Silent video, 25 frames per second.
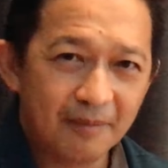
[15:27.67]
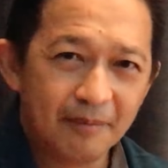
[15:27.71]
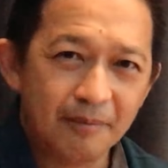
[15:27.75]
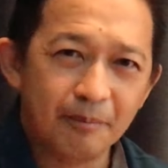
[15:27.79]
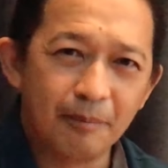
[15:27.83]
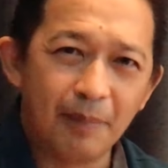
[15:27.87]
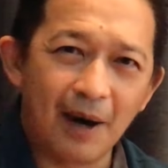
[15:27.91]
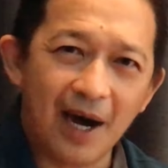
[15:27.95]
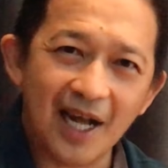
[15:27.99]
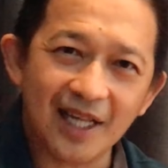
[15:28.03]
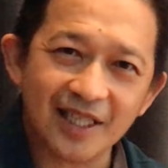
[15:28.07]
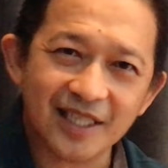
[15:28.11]

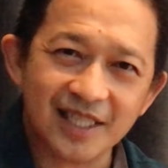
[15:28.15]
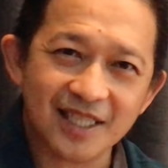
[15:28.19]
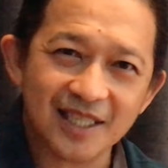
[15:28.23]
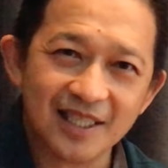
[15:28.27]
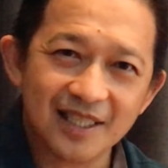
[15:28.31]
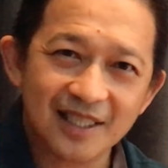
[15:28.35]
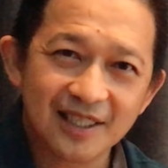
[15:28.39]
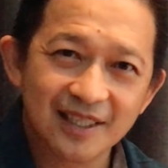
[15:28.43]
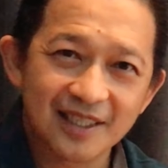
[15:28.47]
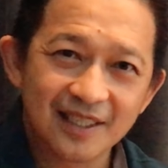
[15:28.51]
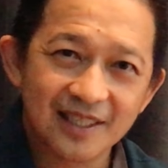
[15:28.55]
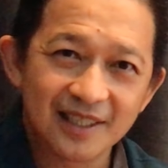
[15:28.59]
But
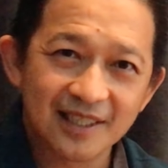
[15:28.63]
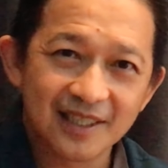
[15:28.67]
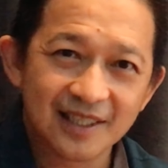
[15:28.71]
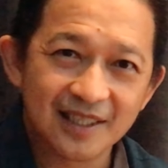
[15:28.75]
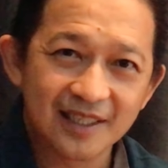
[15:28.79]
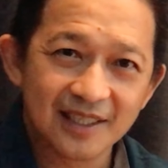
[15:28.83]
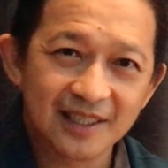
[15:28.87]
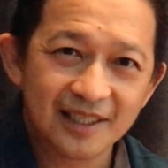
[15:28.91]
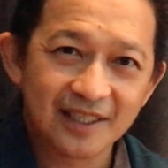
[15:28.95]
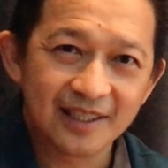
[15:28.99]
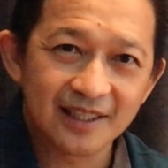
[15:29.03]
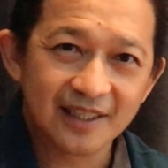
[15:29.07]

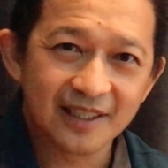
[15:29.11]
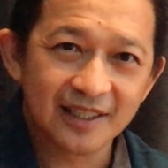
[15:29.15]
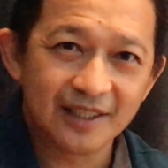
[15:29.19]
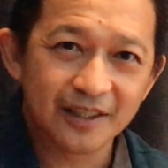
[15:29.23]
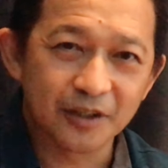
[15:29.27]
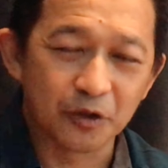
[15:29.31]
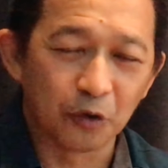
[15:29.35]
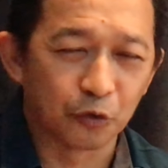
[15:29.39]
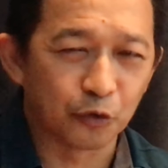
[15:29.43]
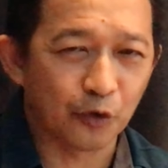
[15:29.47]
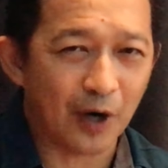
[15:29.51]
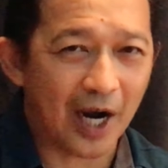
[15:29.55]

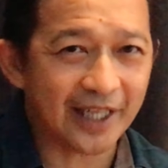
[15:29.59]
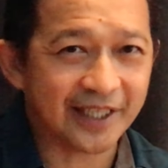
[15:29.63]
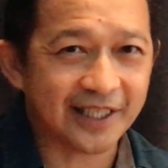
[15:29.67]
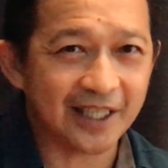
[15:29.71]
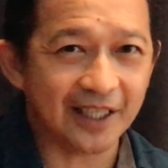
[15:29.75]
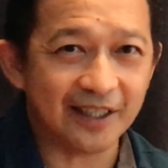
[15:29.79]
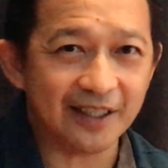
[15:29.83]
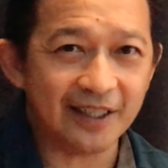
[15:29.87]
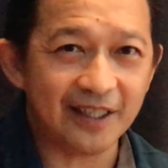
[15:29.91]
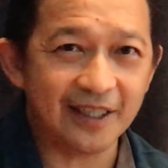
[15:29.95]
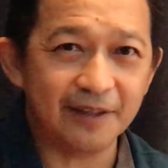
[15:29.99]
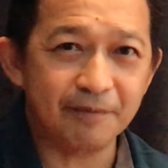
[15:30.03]
to write
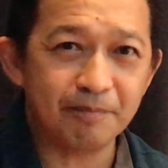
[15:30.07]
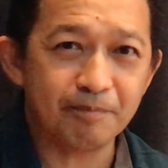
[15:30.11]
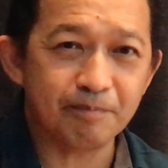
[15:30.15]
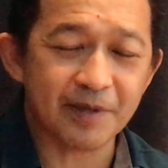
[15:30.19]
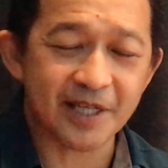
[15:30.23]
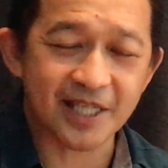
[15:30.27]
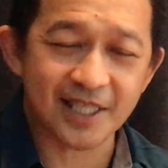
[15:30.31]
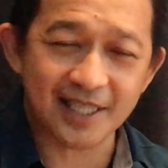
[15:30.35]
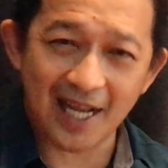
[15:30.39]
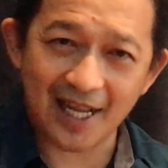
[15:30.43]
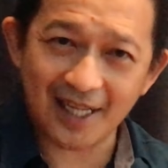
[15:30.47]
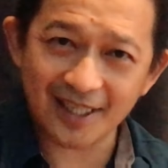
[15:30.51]
it in
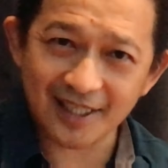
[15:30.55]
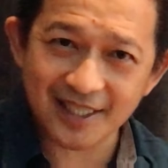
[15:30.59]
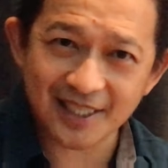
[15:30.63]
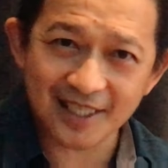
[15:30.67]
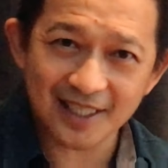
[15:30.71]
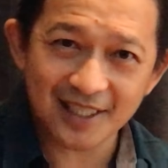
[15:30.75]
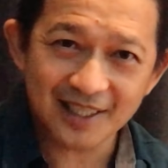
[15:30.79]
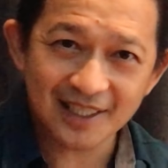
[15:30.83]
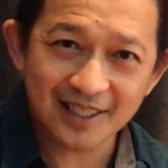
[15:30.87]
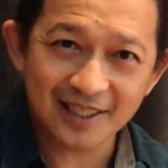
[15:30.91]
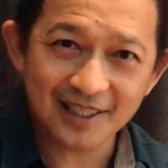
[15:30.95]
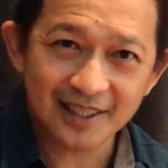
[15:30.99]
percent,
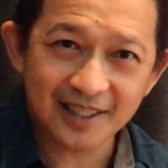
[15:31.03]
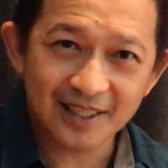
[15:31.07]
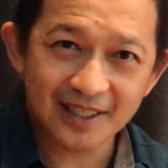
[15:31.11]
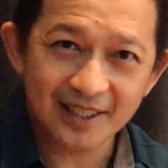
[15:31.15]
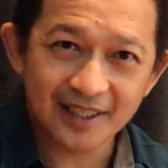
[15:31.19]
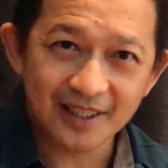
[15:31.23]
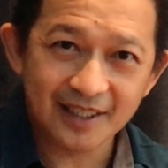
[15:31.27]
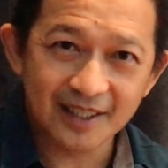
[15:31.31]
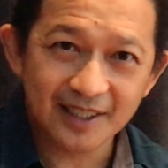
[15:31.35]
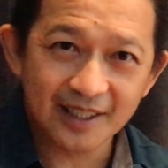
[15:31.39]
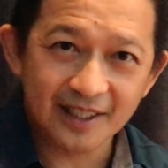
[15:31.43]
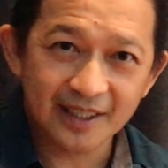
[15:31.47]

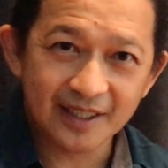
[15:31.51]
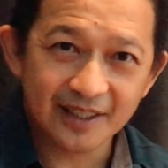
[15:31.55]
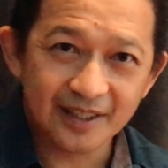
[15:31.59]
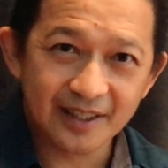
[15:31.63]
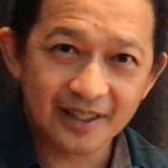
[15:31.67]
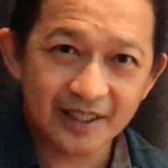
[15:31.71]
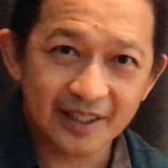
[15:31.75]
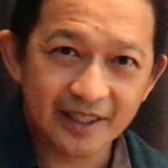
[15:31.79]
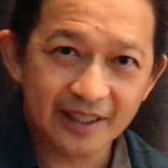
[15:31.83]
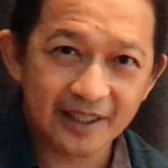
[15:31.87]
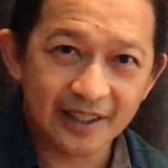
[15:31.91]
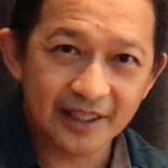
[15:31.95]

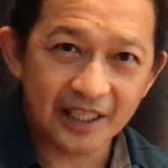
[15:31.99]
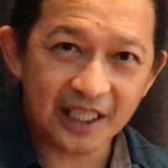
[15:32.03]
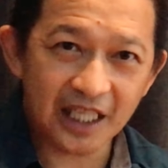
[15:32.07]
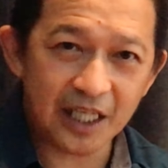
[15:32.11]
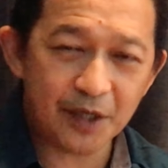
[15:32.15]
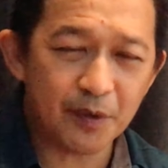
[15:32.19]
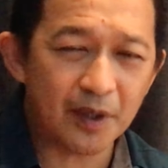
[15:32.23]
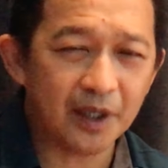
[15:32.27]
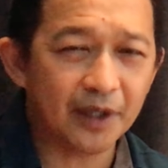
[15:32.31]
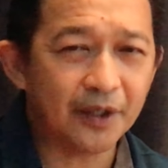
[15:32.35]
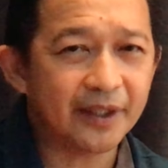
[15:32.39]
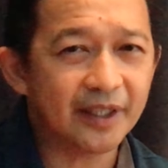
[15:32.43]
it
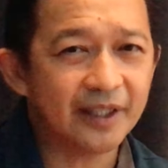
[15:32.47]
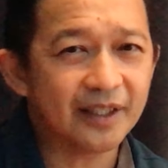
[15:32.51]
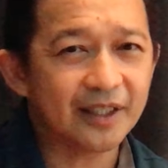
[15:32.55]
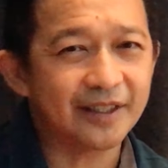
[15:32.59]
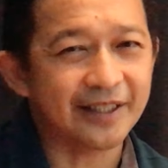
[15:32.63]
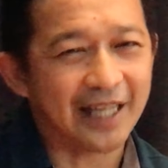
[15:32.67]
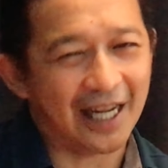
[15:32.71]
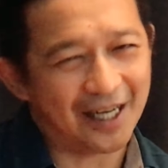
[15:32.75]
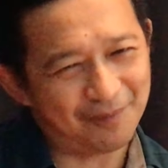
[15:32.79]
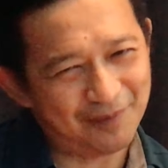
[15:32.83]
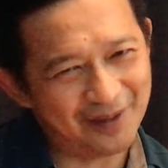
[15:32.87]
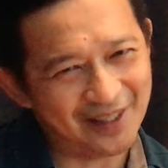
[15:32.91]
will
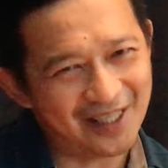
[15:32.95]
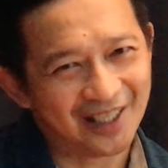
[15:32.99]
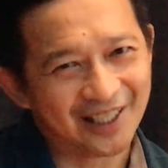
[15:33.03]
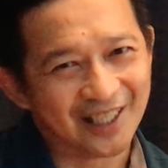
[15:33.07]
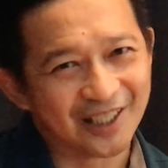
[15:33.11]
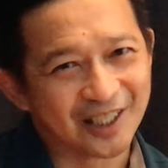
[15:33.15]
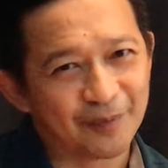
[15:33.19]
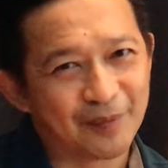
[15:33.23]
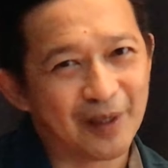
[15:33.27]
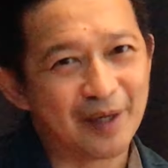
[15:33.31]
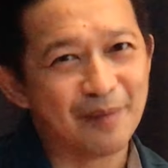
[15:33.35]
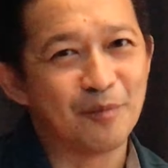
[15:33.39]
take me a
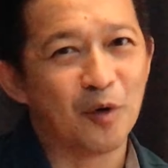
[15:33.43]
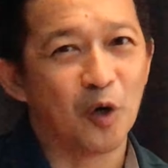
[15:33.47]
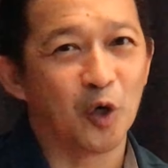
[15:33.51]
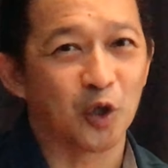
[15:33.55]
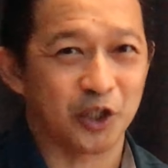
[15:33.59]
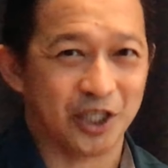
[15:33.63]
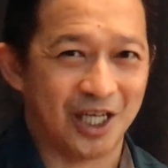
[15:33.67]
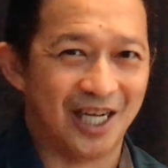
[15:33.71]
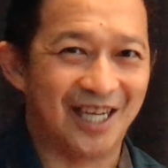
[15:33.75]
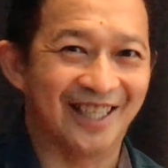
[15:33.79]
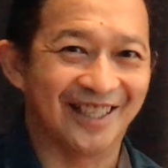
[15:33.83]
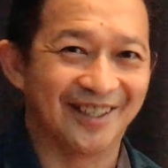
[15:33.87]
little bit more
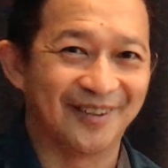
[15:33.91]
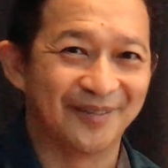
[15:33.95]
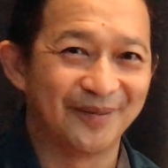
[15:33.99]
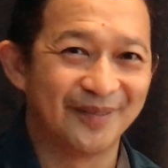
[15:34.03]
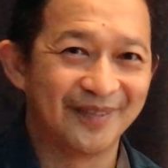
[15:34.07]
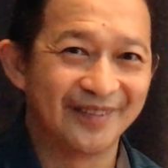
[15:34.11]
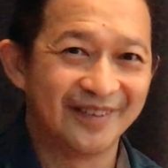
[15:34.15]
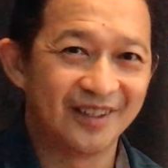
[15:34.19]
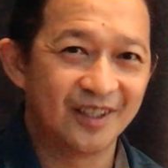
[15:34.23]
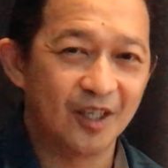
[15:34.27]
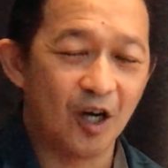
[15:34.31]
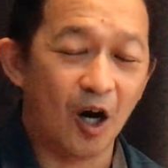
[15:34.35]
time.
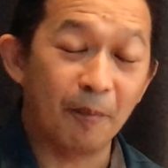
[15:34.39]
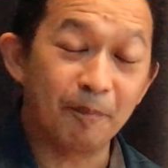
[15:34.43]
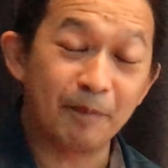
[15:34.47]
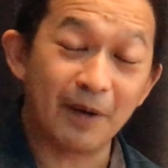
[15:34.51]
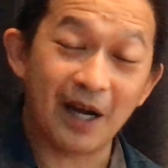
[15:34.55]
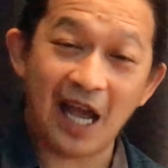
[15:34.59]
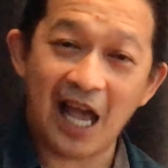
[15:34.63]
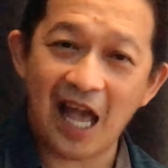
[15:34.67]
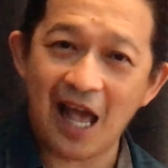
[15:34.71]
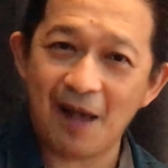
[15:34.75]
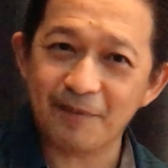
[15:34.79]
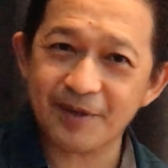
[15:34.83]
Or
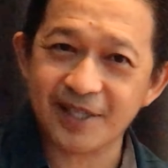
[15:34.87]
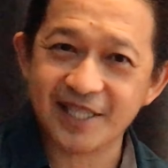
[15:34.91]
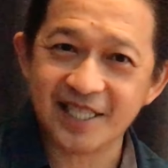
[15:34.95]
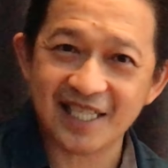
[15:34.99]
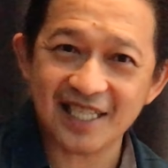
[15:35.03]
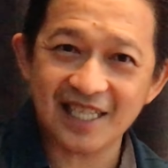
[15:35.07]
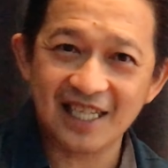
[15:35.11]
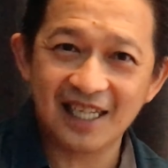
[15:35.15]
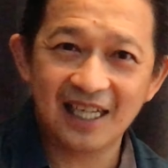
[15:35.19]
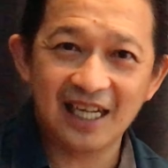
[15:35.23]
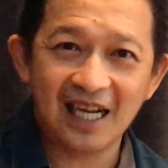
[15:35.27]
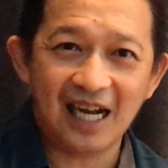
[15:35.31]

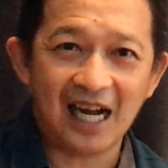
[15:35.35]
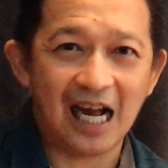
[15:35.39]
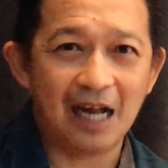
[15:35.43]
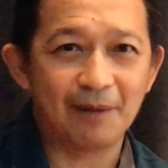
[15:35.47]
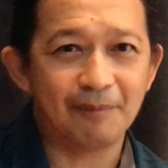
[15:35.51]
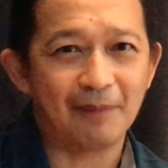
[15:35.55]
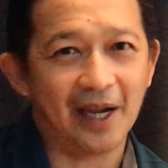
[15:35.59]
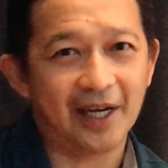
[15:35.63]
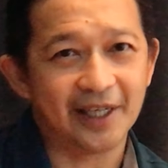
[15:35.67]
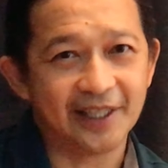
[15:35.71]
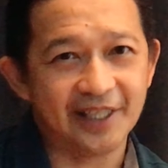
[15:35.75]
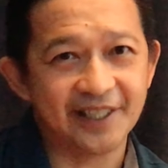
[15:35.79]
perhaps I
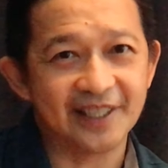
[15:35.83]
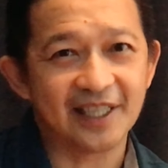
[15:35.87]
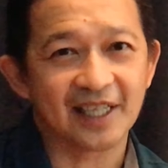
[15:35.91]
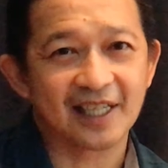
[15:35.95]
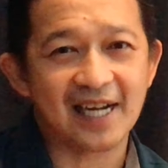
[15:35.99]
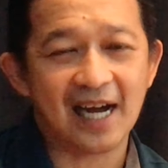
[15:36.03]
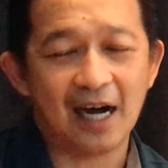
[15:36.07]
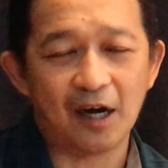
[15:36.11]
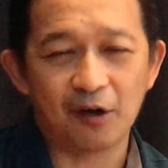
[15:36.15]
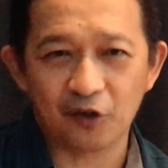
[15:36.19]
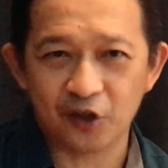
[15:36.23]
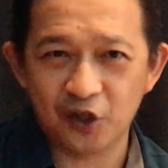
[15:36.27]
might need a
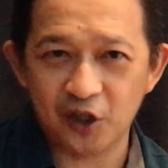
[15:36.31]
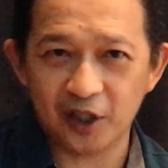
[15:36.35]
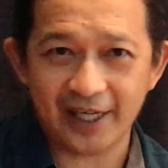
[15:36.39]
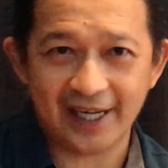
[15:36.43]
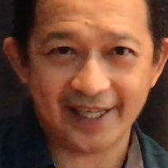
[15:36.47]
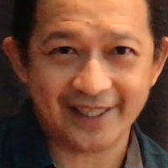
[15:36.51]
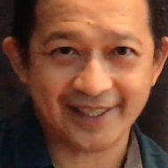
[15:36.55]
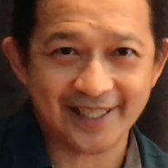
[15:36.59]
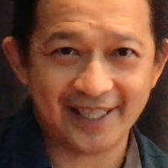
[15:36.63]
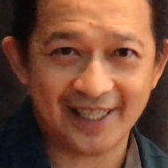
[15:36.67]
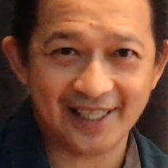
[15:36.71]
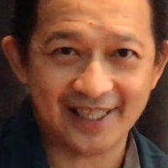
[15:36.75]

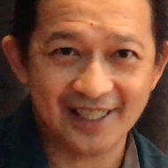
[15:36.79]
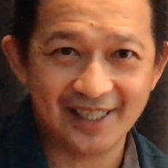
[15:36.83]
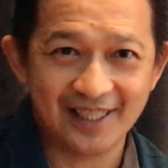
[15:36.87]
calculator.